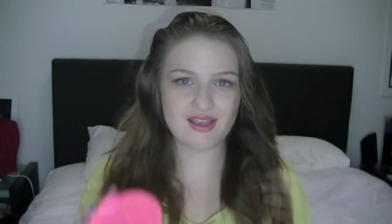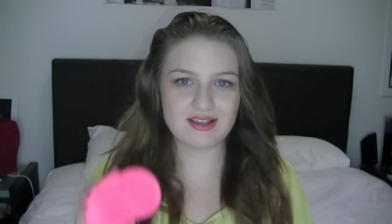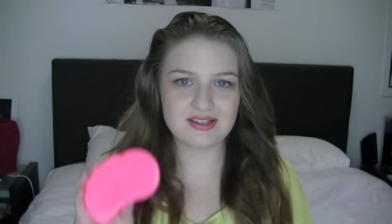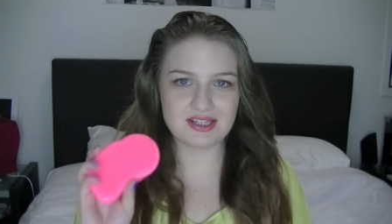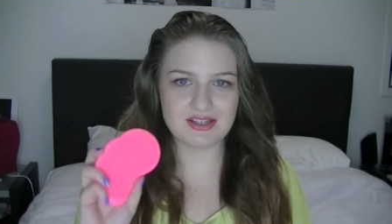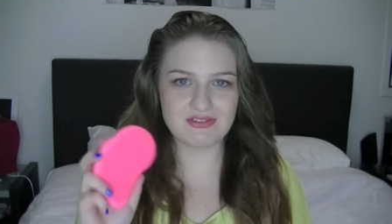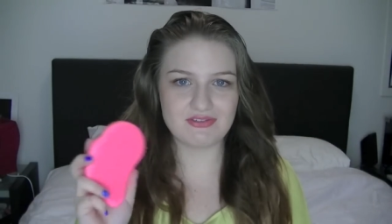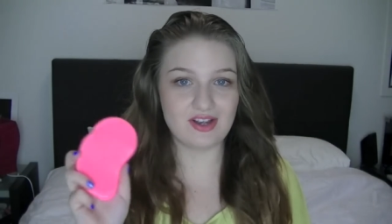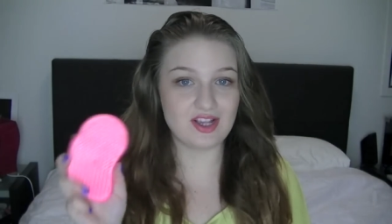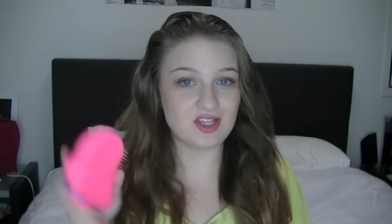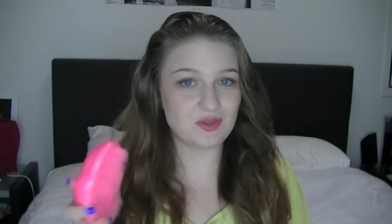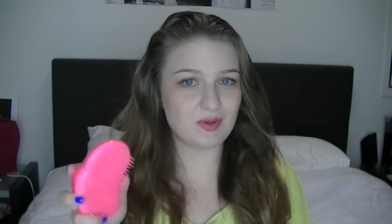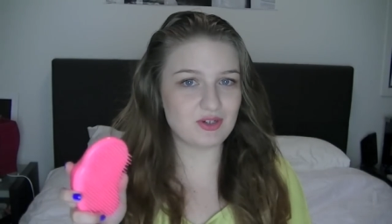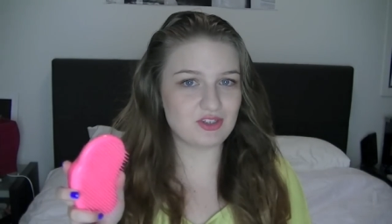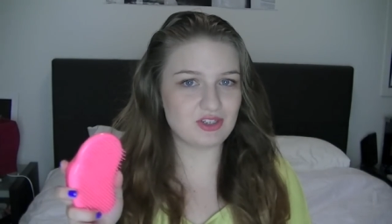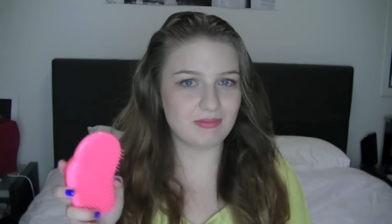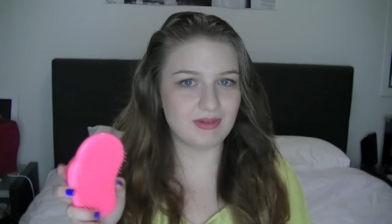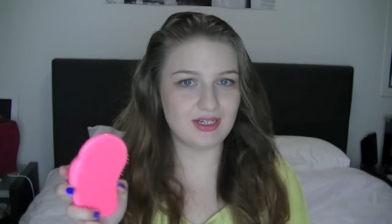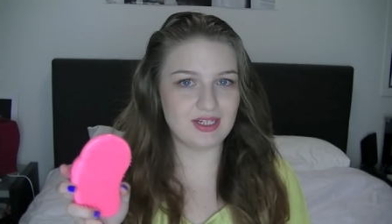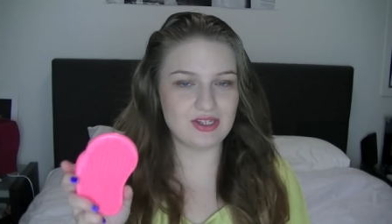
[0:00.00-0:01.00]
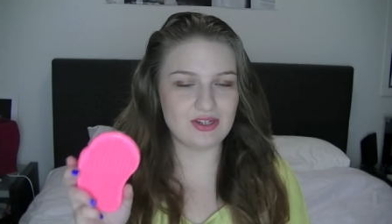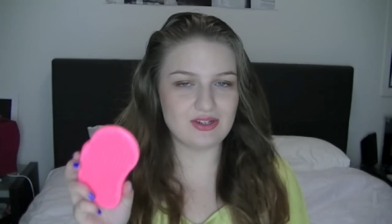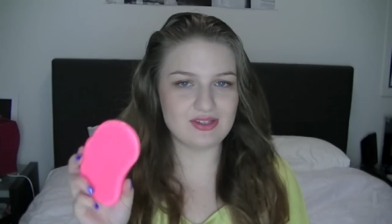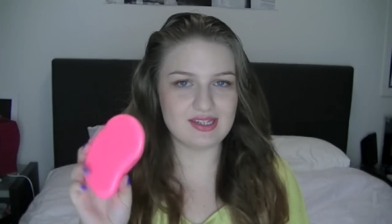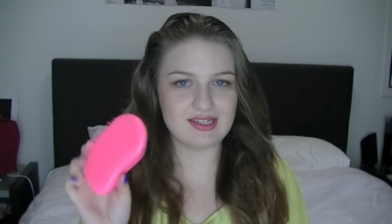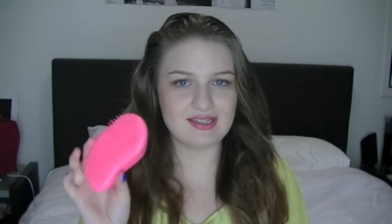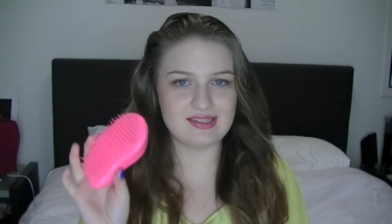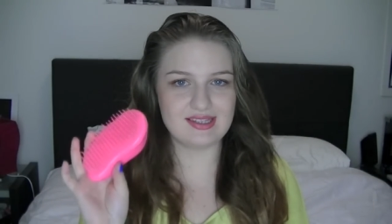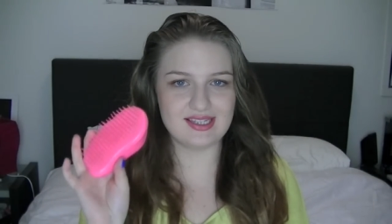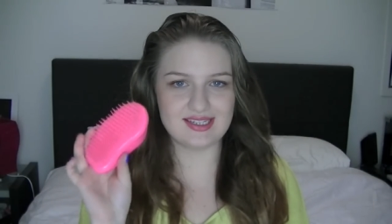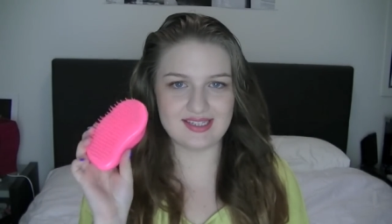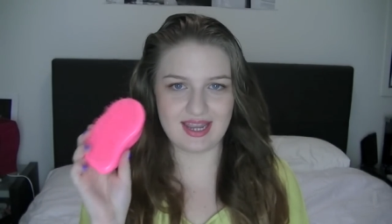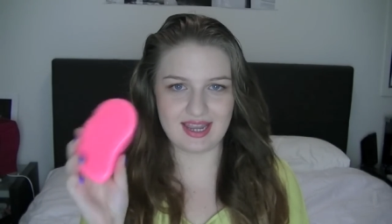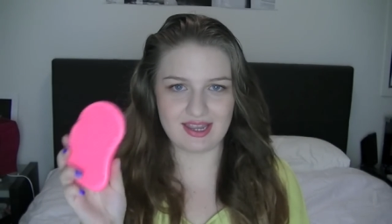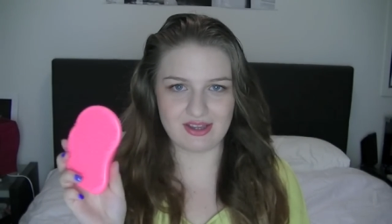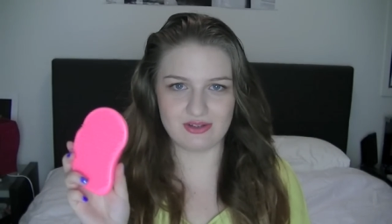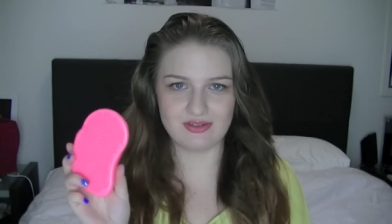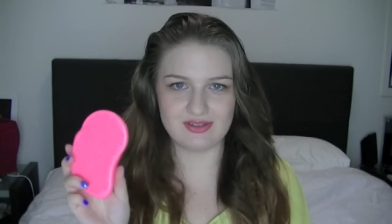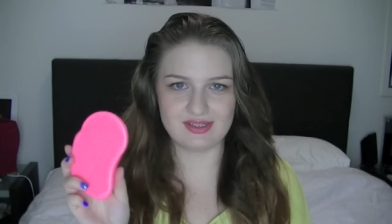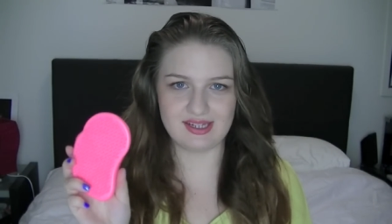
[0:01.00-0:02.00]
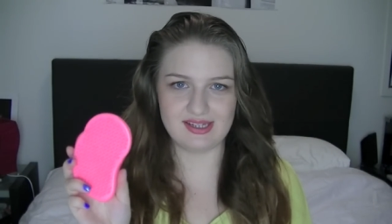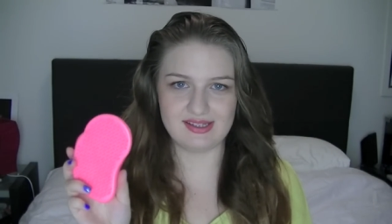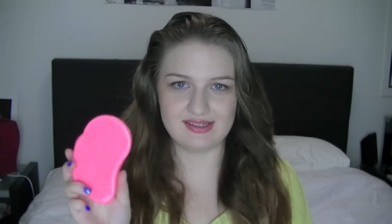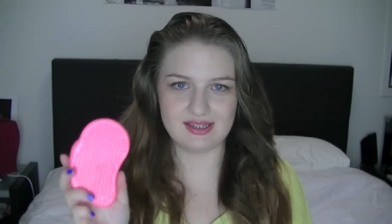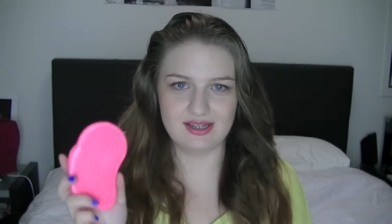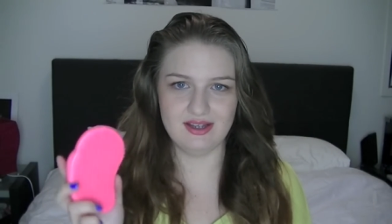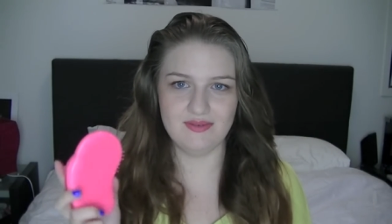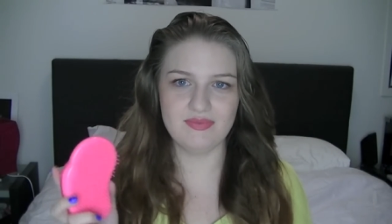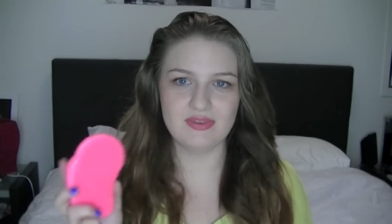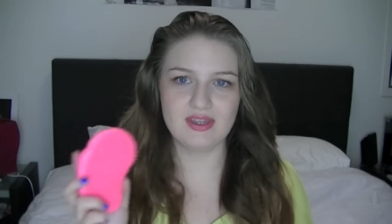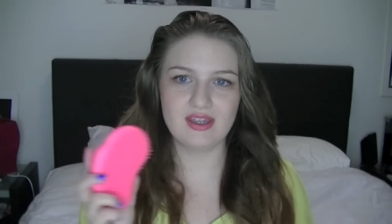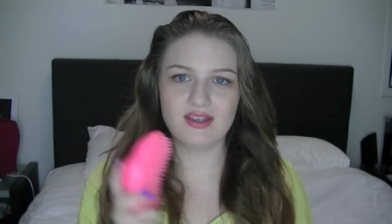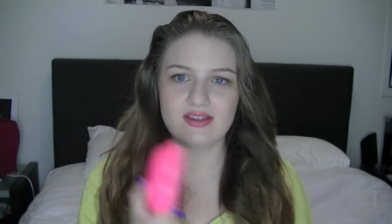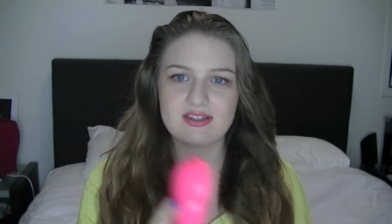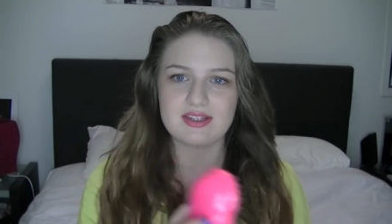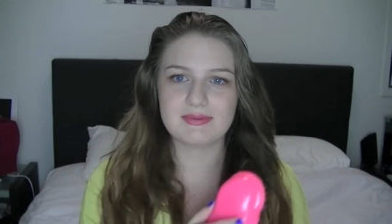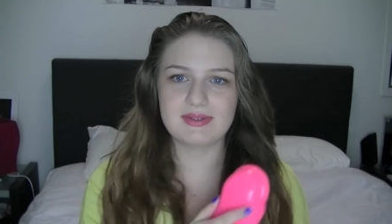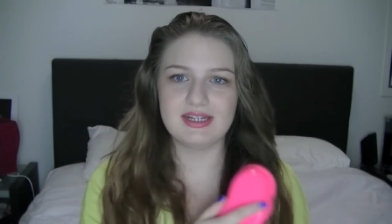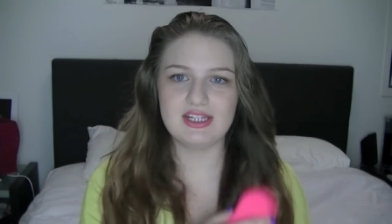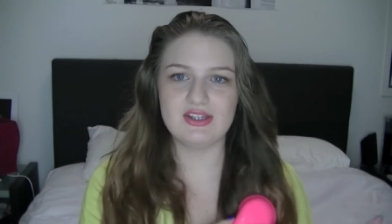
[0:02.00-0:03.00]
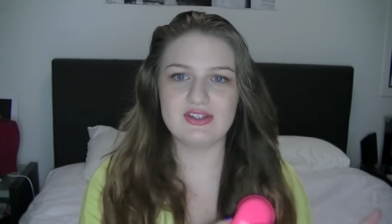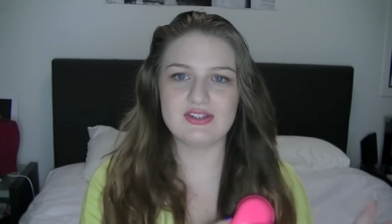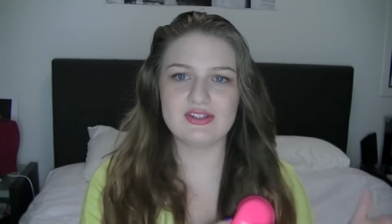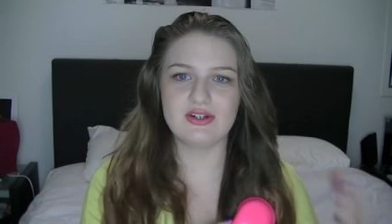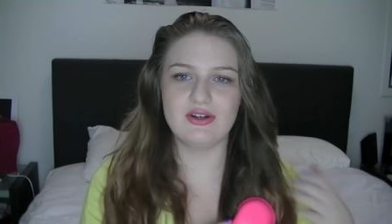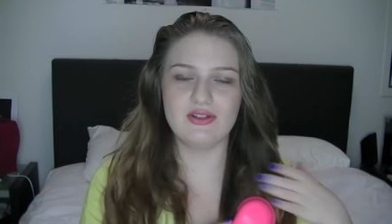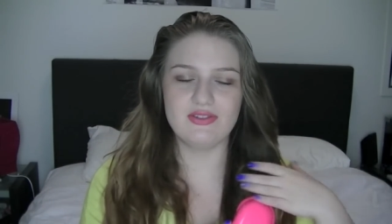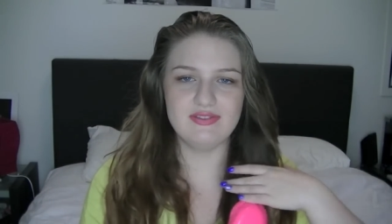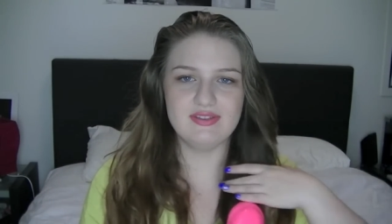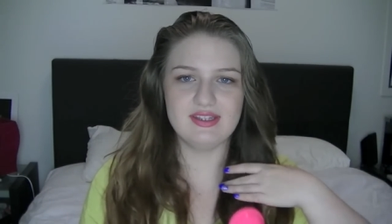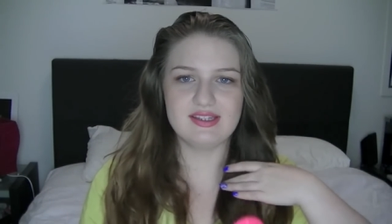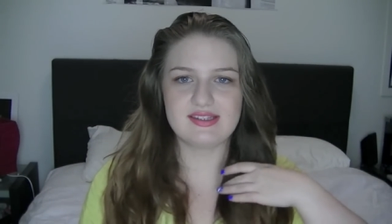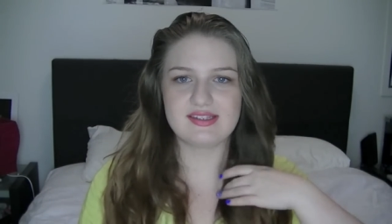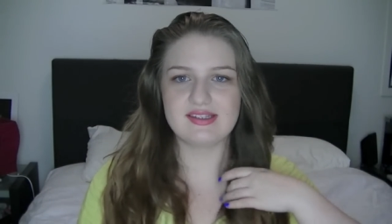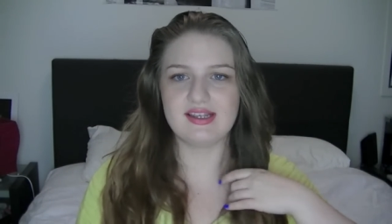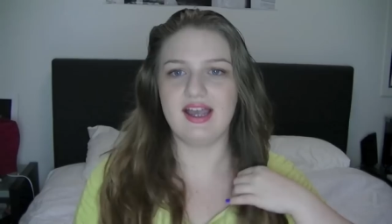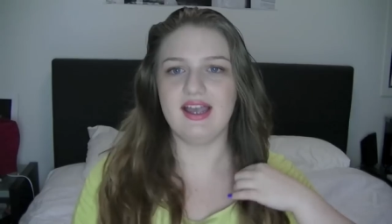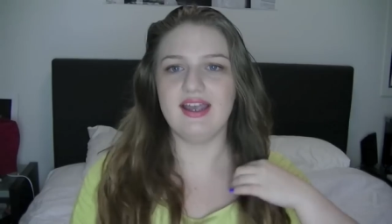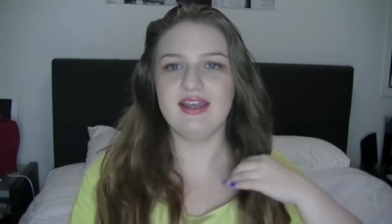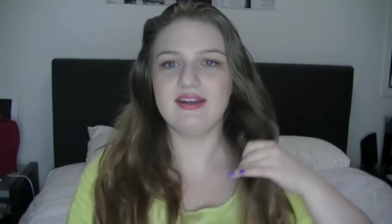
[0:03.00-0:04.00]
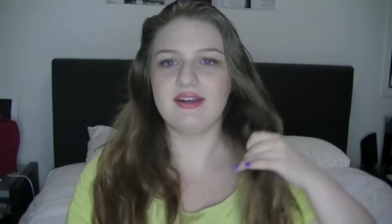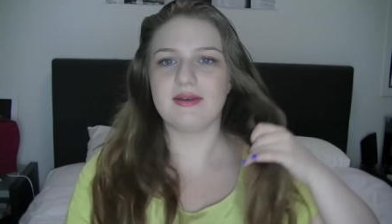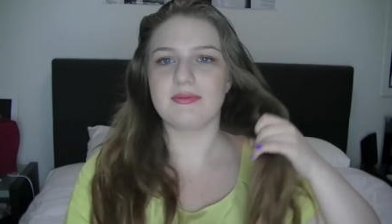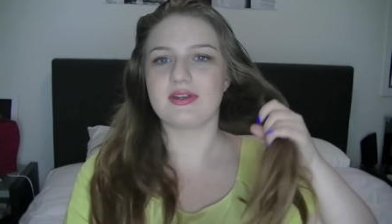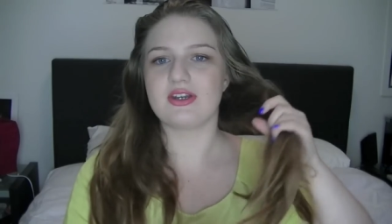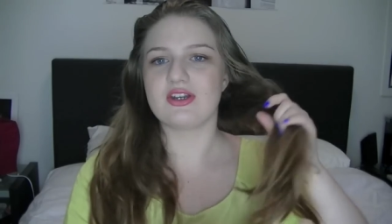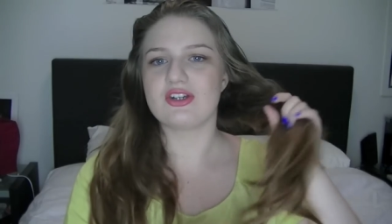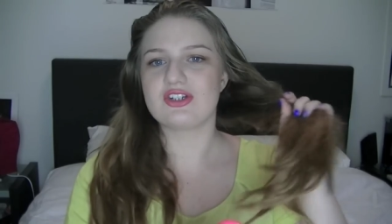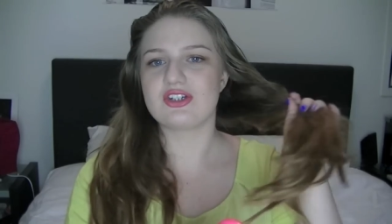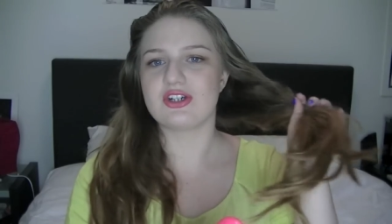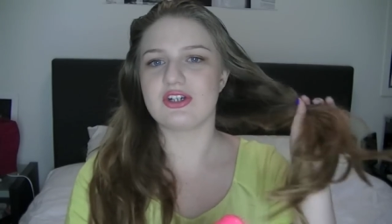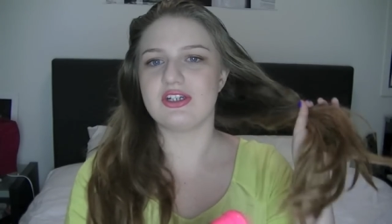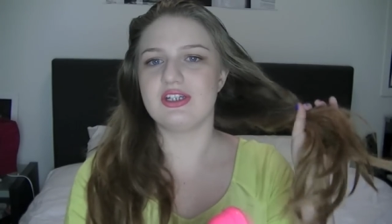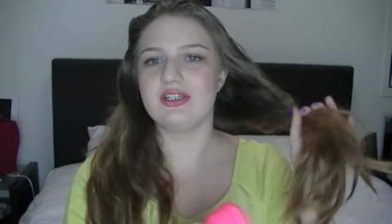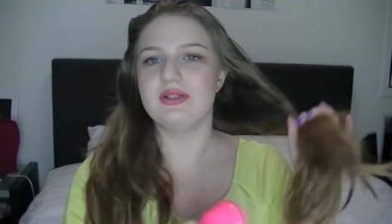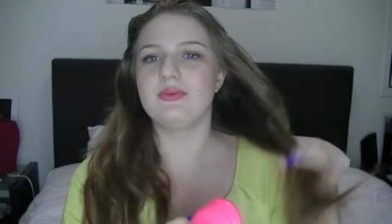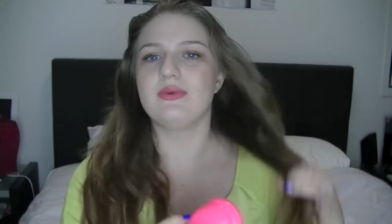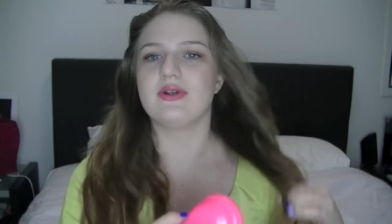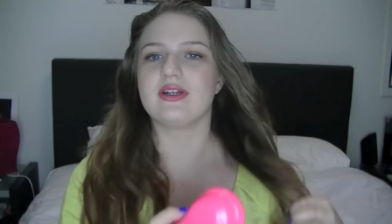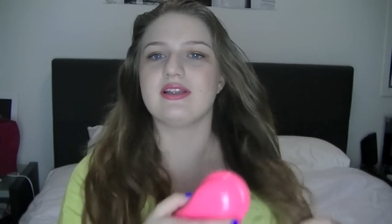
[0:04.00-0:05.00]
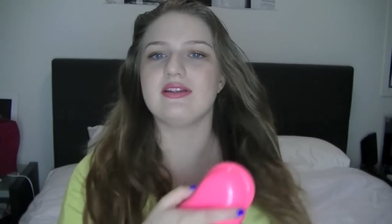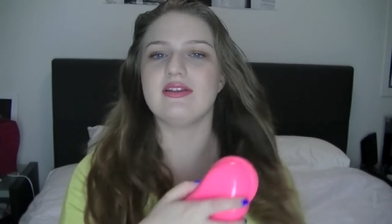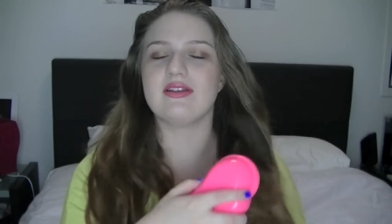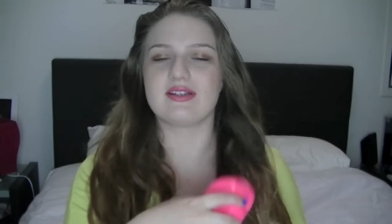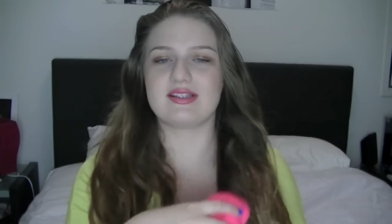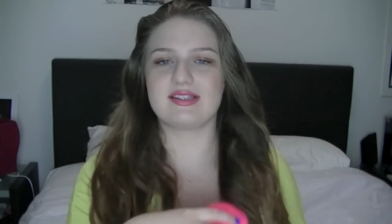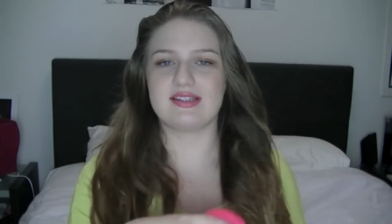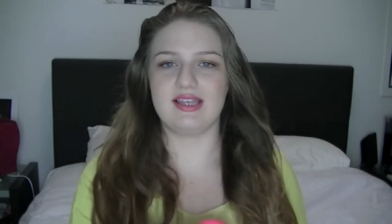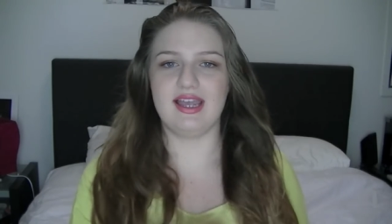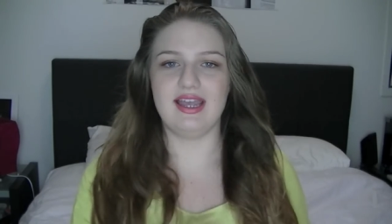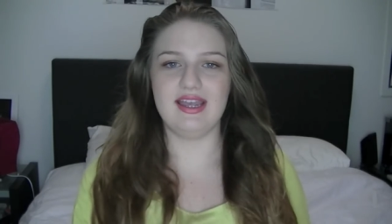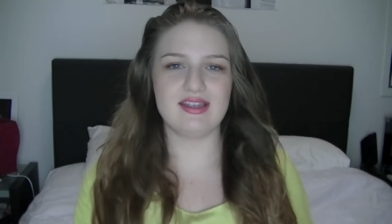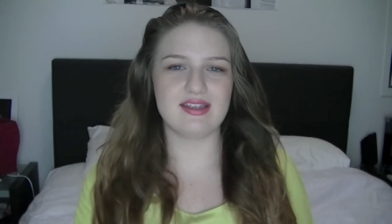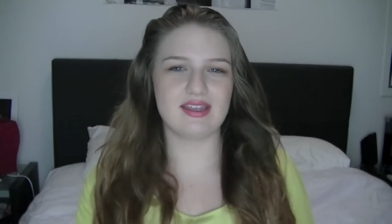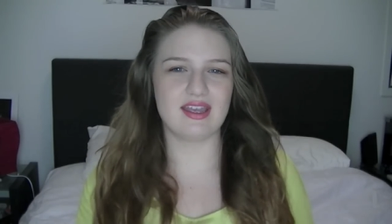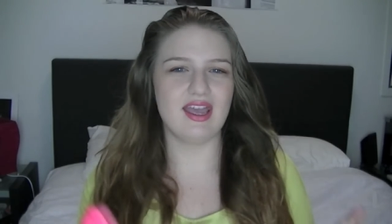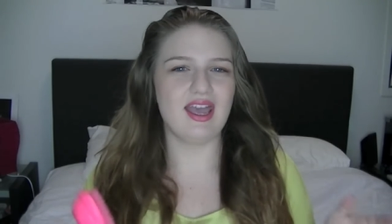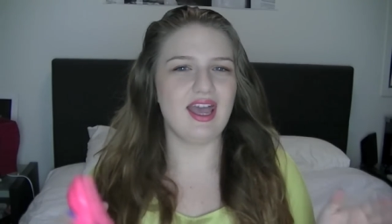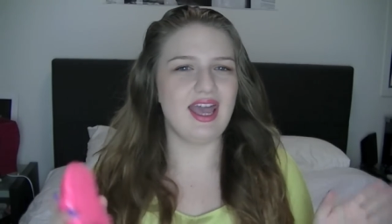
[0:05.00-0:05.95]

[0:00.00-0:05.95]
So the first brush I'm going to use is the Tangle Teezer. So I'm going to use it on this side and I'm going to show you what it looks like.